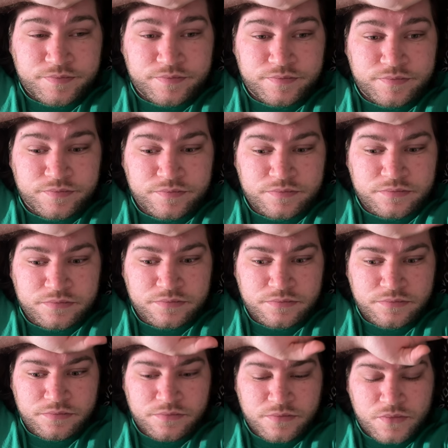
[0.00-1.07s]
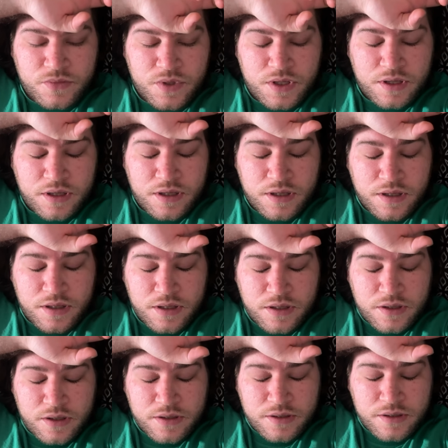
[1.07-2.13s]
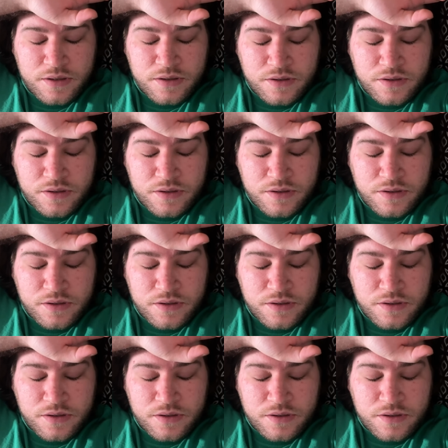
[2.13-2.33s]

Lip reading: Nothing is said.